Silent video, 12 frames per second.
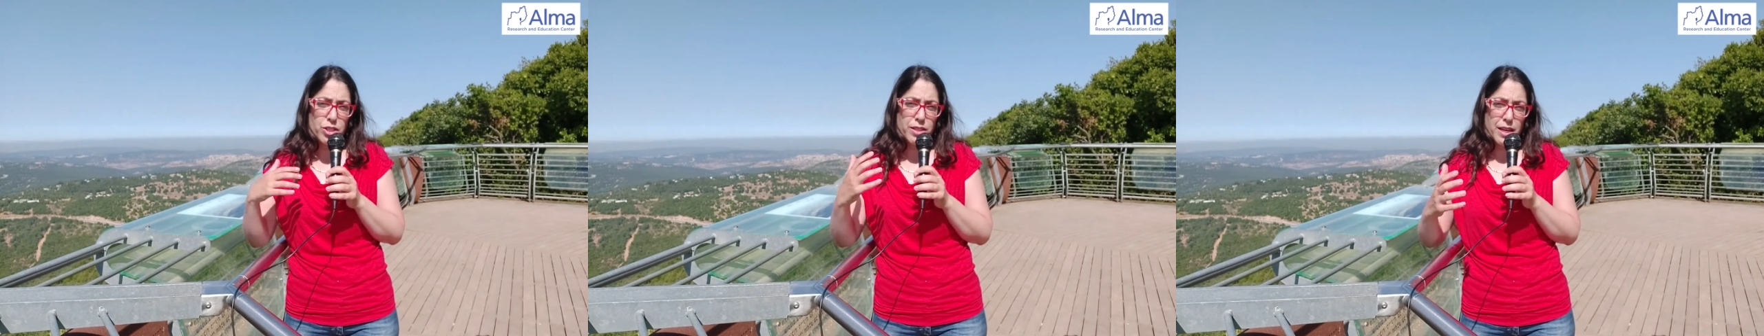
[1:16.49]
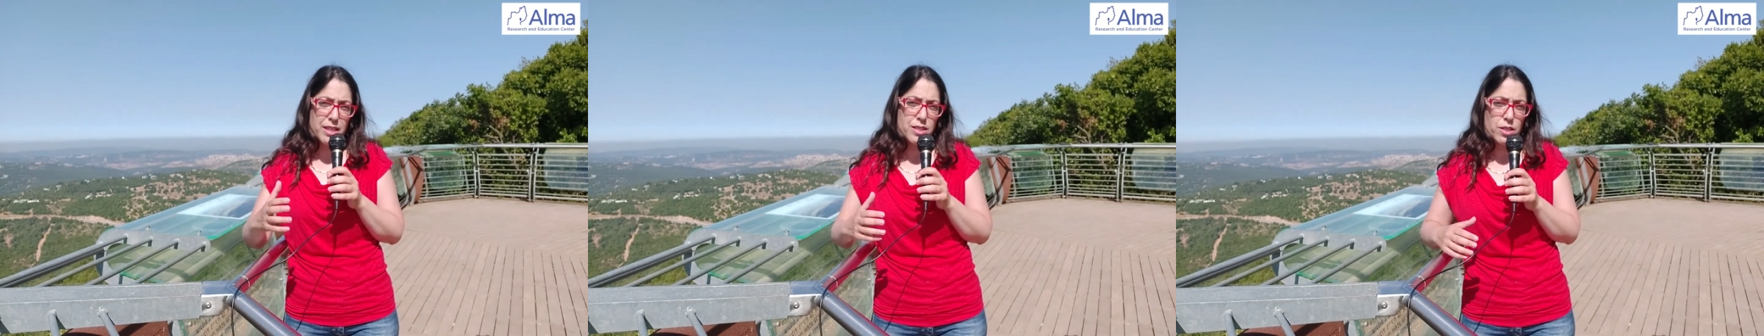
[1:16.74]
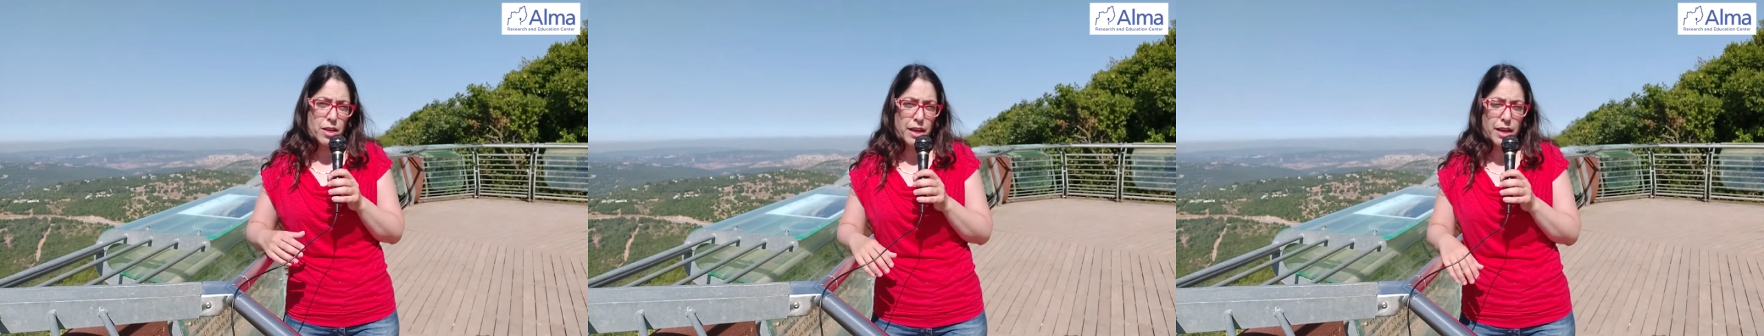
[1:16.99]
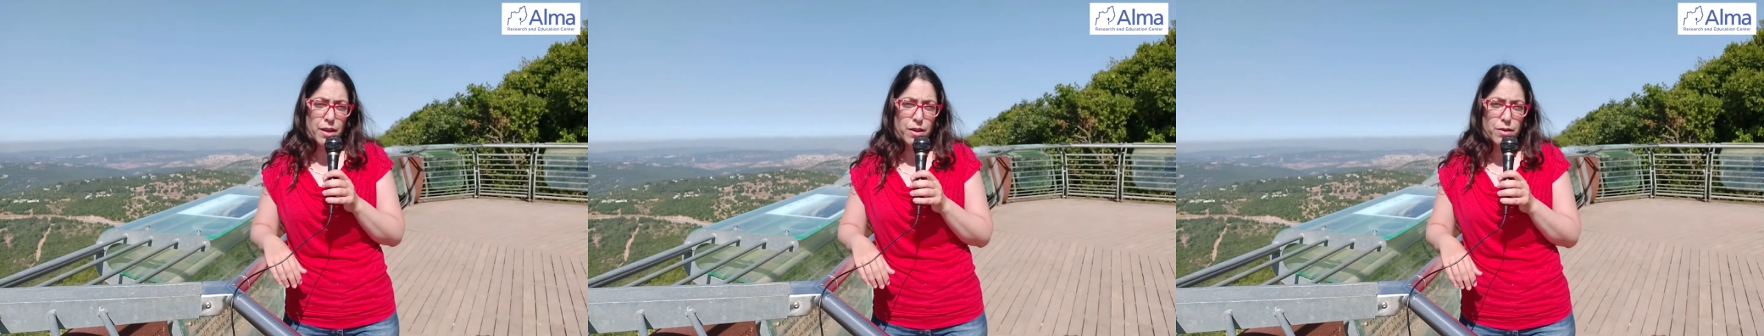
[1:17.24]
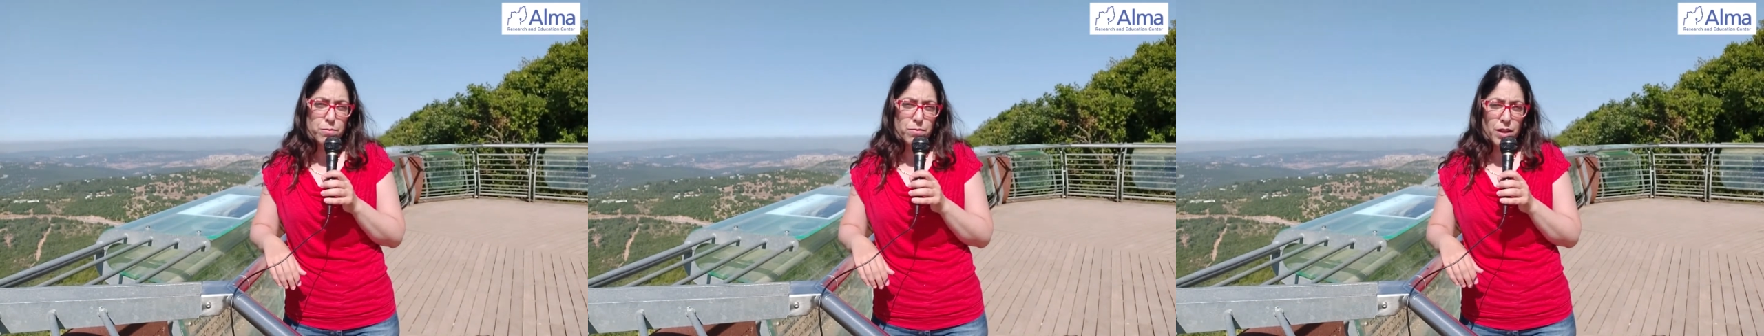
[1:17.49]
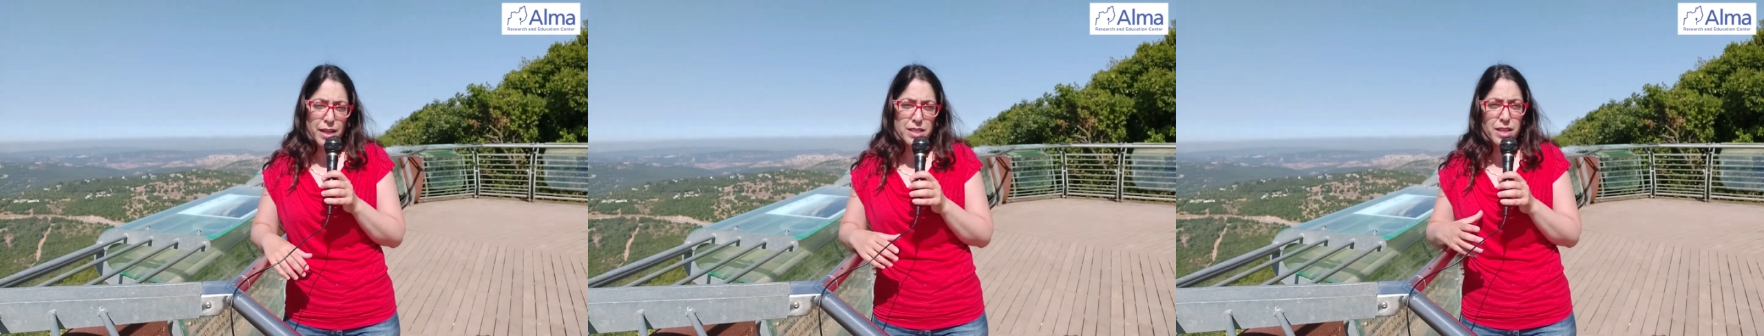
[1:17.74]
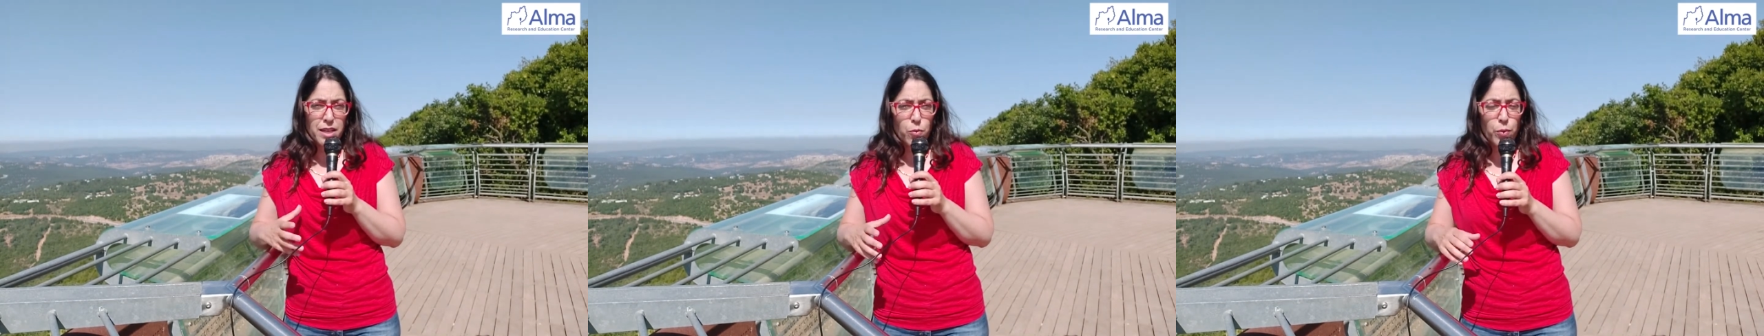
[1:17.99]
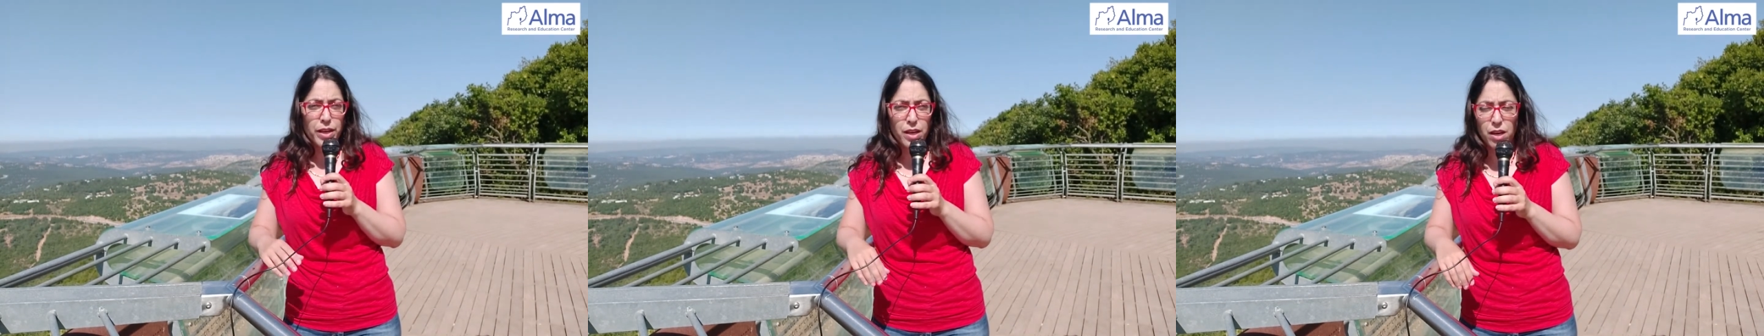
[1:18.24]
at us less than a
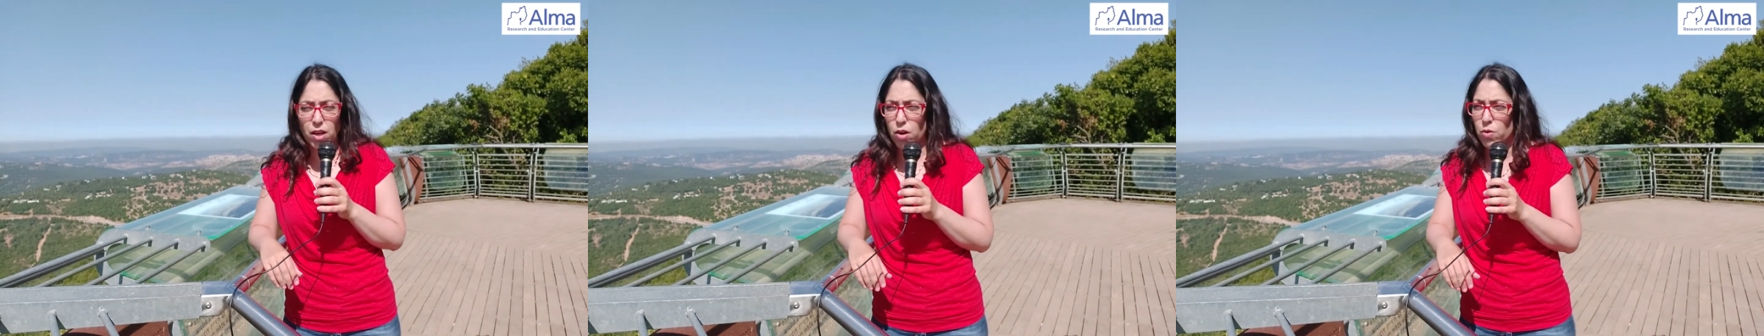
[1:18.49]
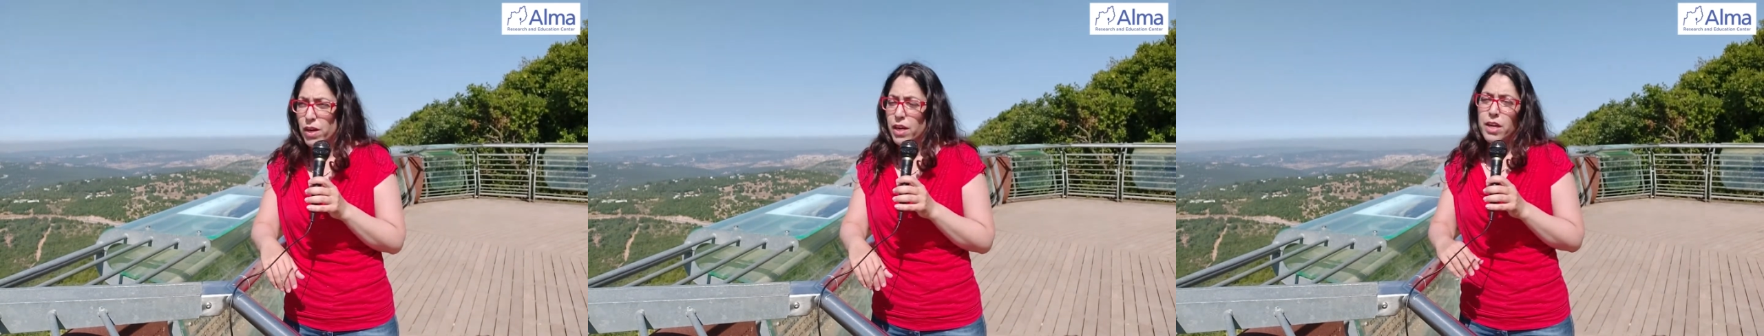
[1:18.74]
week ago.